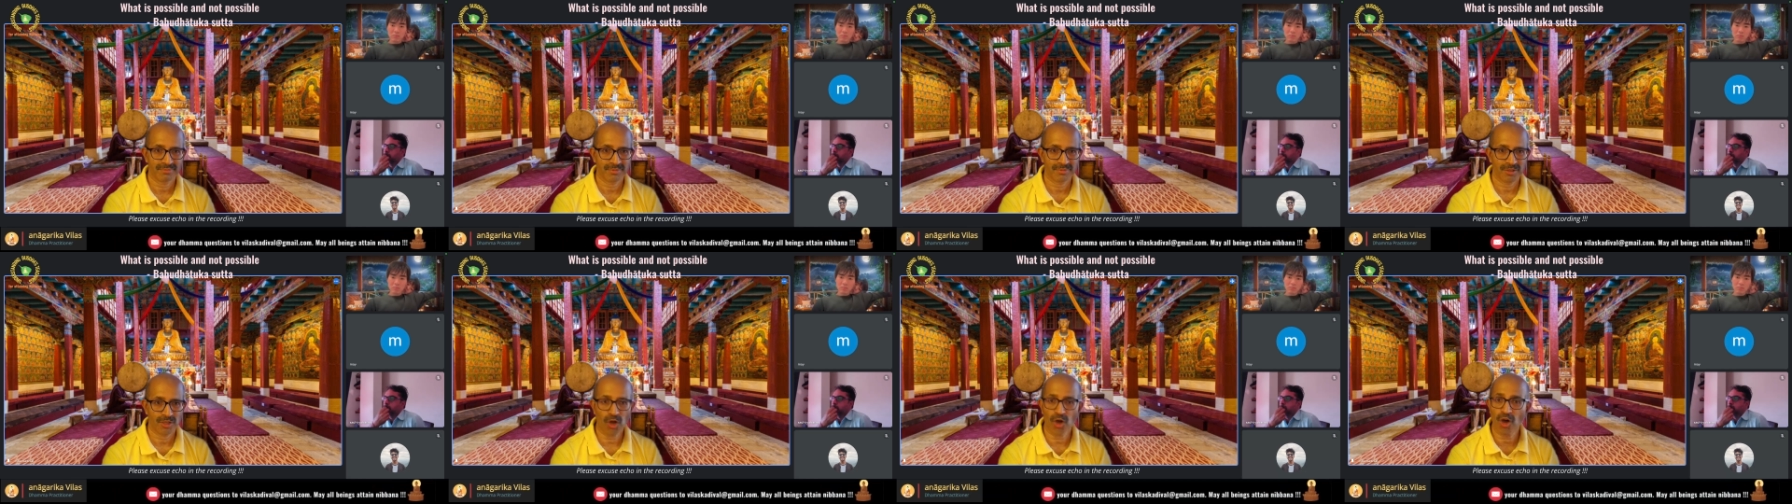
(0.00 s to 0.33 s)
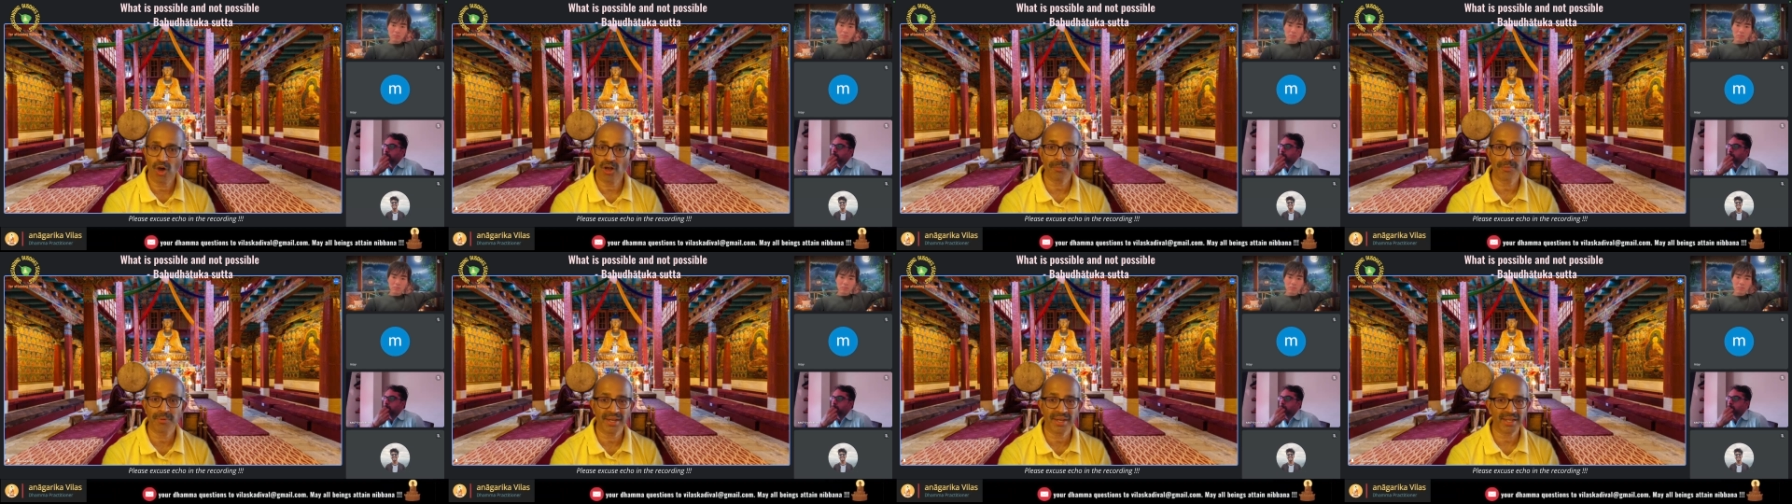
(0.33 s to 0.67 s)

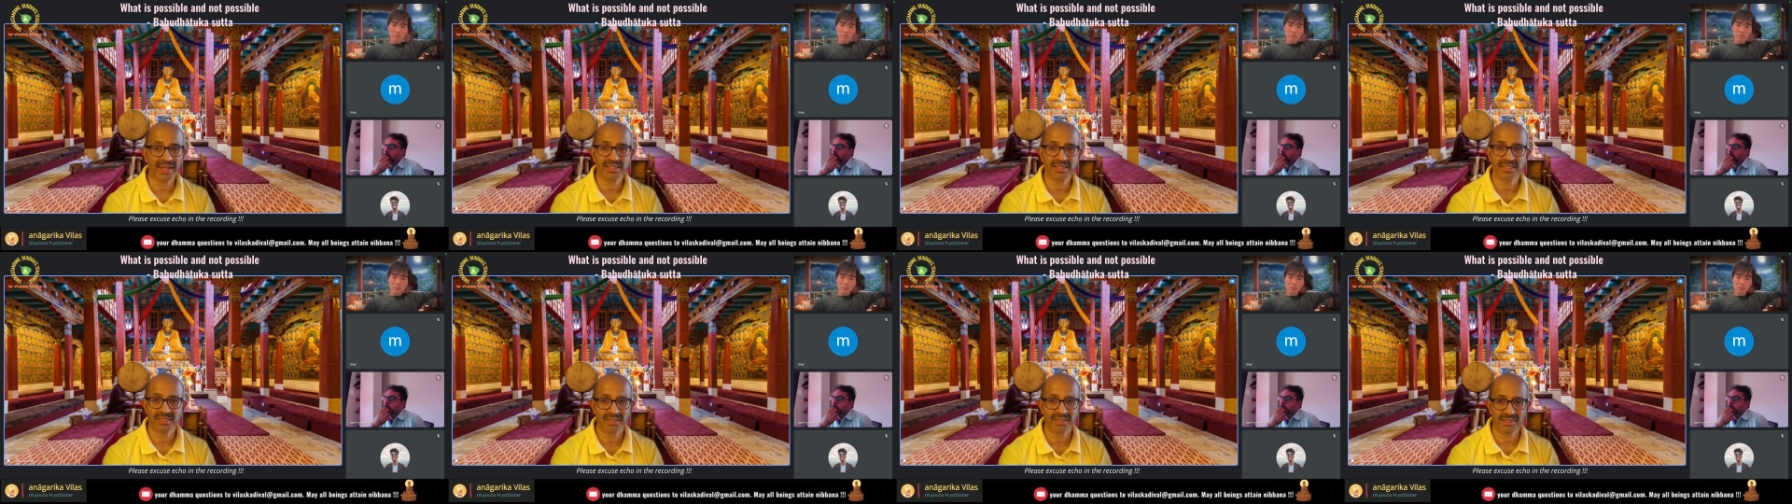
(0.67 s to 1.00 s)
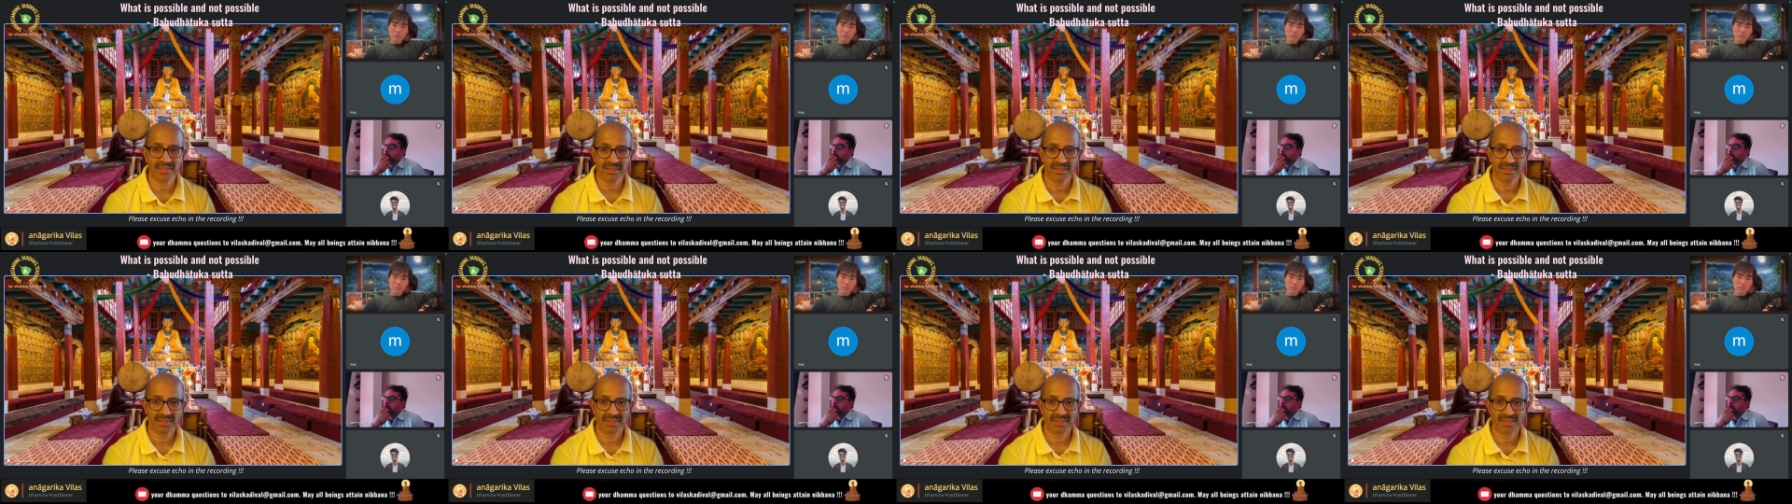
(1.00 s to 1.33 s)
All
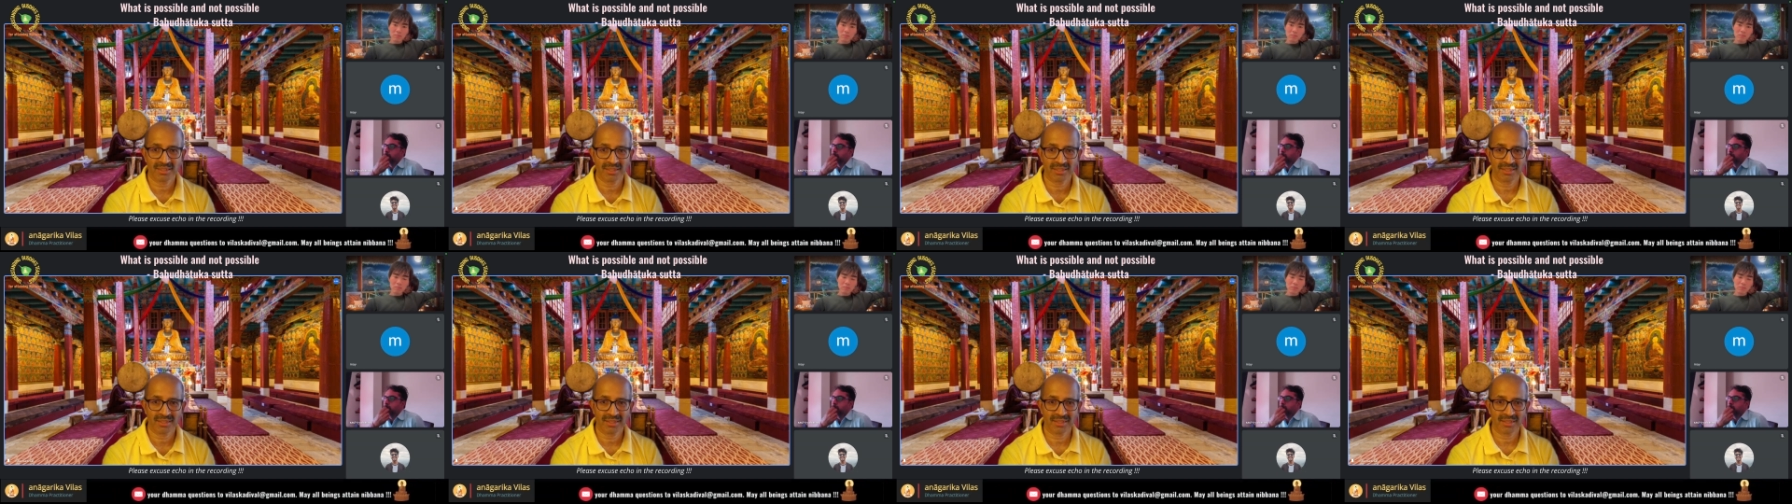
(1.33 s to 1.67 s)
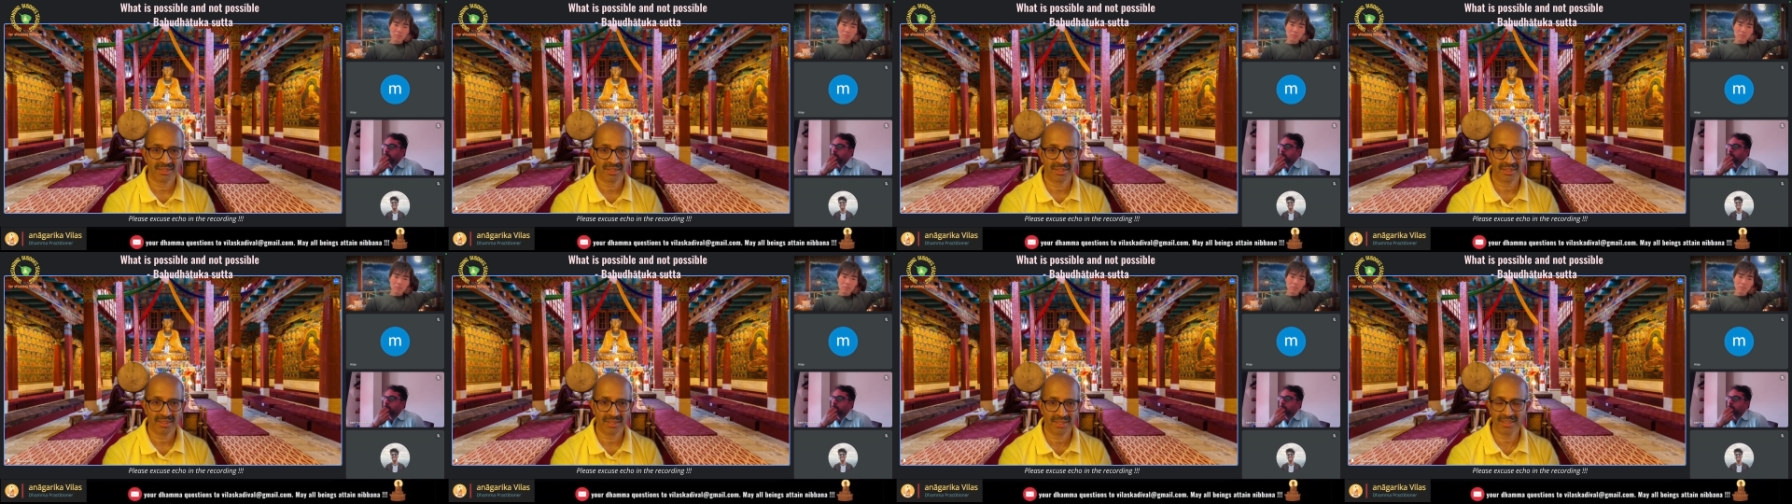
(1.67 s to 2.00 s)
production
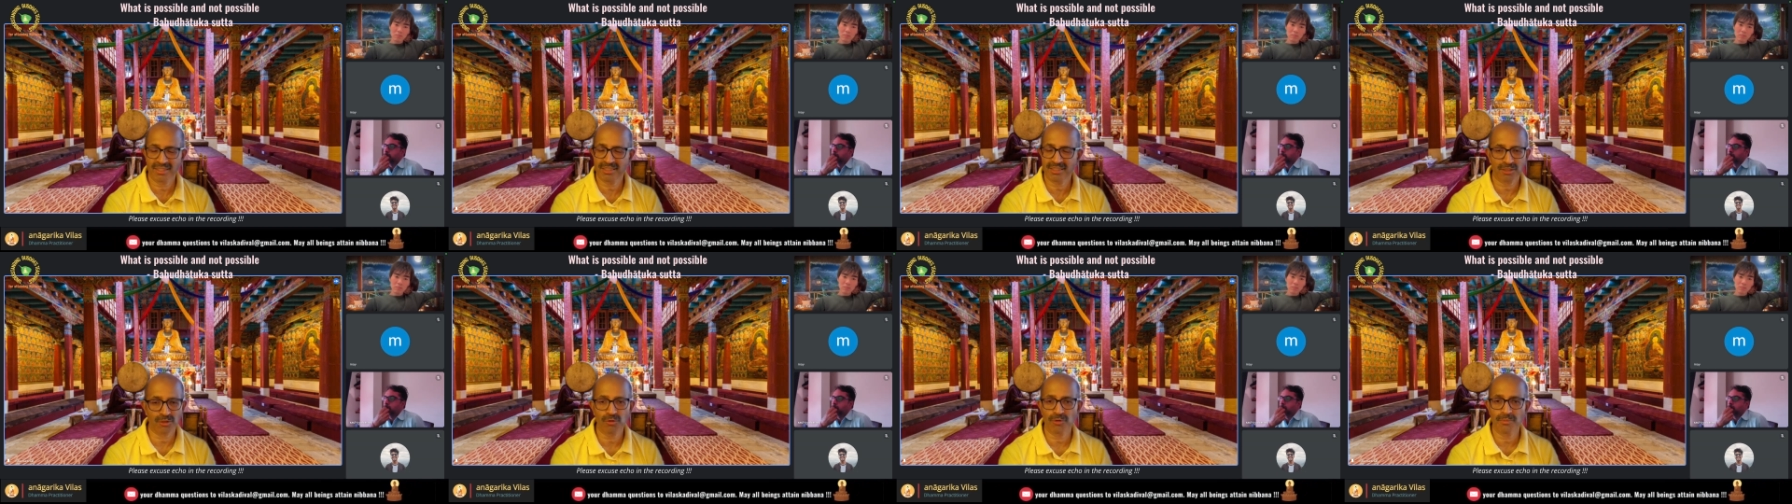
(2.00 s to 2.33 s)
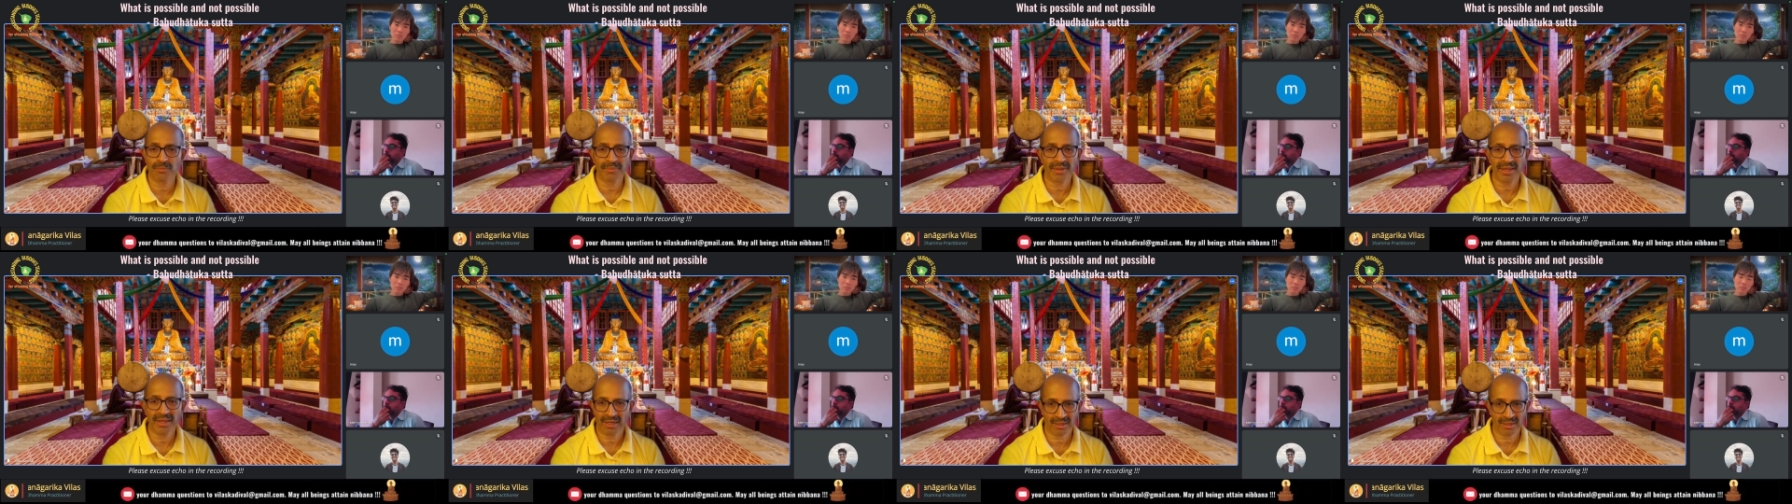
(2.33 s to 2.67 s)
is through
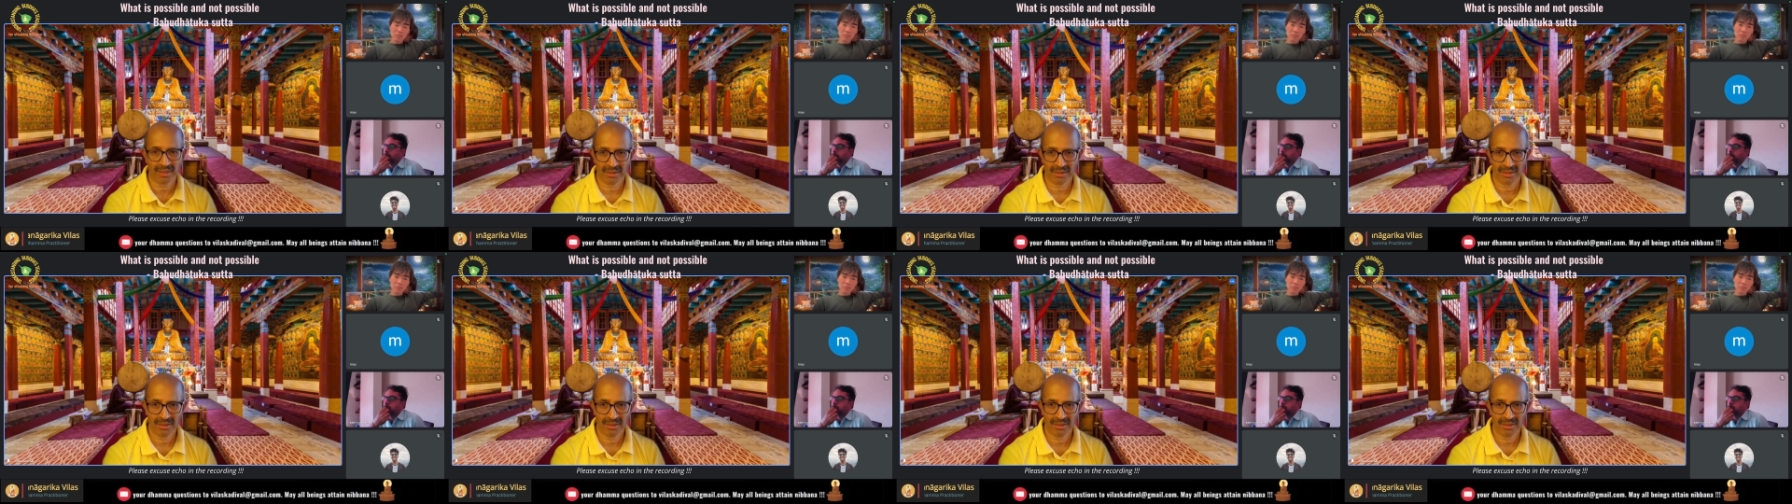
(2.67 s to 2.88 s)
male.